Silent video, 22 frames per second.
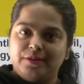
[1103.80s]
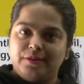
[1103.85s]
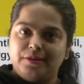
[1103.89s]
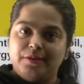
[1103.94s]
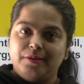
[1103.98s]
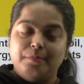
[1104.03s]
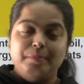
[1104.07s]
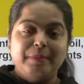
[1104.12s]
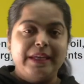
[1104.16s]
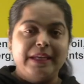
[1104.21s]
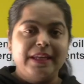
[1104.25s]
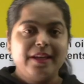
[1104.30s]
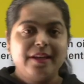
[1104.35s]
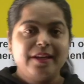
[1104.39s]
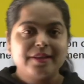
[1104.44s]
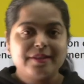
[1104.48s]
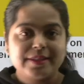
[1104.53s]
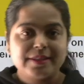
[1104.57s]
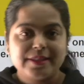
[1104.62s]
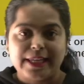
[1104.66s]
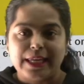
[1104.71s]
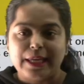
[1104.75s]
Meaning
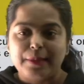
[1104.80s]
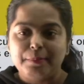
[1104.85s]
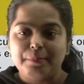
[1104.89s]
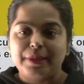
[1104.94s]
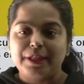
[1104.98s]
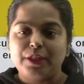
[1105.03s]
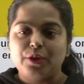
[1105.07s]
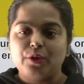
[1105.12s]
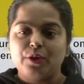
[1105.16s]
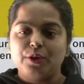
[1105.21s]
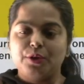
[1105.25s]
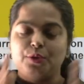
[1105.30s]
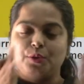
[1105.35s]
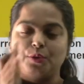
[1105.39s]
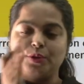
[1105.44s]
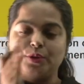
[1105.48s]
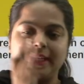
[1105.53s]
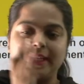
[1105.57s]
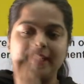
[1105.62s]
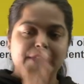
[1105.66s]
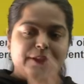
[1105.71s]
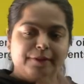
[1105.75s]
is same, but you're
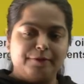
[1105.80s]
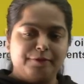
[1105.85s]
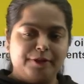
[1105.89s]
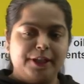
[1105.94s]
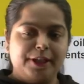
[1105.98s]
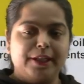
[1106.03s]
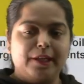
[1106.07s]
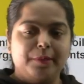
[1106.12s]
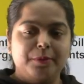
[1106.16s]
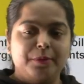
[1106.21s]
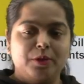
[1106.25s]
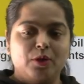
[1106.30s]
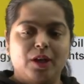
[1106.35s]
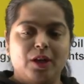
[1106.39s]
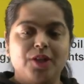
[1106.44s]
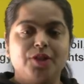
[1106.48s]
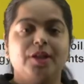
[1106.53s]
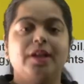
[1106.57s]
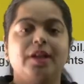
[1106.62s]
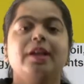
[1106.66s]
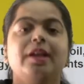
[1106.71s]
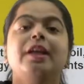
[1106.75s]
using a different
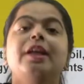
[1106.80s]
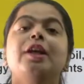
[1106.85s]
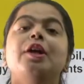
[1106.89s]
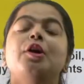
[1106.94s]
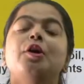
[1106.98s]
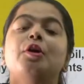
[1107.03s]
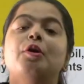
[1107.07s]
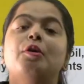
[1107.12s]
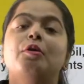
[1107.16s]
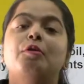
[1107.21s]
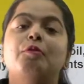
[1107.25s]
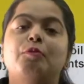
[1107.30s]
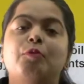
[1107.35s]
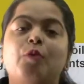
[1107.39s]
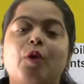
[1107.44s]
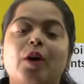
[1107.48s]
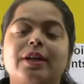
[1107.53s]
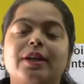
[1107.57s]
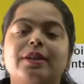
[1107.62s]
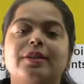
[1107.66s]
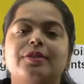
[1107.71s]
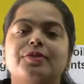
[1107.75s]
terminology.
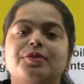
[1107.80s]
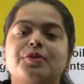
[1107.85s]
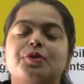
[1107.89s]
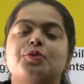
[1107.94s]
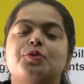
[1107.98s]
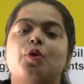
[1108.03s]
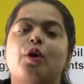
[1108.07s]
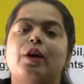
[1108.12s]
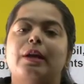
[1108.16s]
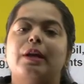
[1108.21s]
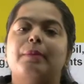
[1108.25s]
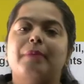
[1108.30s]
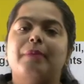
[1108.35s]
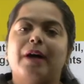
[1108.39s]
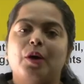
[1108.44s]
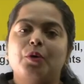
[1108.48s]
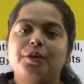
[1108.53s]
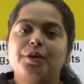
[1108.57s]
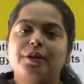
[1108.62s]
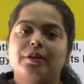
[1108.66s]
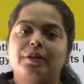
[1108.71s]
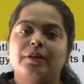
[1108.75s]
What this is all
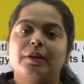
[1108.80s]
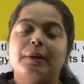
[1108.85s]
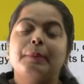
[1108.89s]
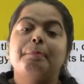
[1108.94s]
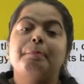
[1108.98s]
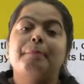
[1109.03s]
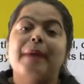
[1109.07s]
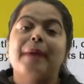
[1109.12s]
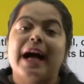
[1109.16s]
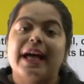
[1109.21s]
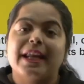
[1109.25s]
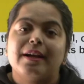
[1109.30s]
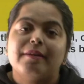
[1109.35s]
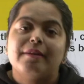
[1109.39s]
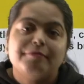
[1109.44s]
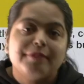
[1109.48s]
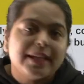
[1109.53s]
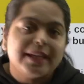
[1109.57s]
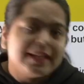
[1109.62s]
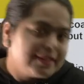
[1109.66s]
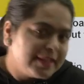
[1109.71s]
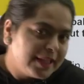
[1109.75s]
about?
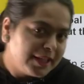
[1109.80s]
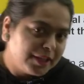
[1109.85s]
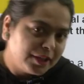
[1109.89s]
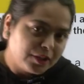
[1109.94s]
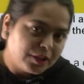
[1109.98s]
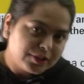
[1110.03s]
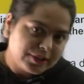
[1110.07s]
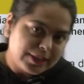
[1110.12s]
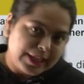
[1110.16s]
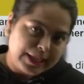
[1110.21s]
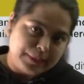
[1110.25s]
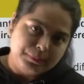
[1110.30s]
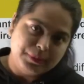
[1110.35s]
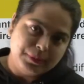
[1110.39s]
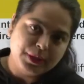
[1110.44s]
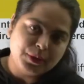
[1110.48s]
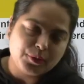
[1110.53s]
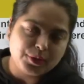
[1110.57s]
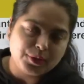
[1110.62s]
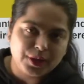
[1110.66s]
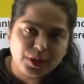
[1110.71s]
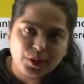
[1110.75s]
Paraphrasing the
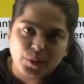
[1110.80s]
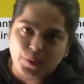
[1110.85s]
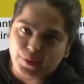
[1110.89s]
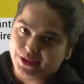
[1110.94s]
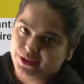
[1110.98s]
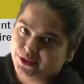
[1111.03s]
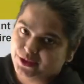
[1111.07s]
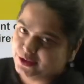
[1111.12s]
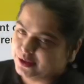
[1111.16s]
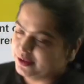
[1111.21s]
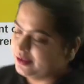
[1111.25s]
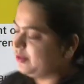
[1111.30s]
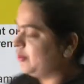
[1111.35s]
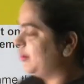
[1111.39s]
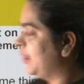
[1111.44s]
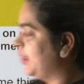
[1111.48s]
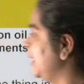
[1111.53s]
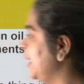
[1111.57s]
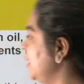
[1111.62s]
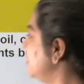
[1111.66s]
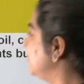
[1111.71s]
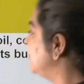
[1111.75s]
statement or the question,
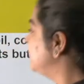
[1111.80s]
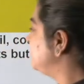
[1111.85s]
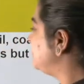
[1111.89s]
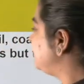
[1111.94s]
right?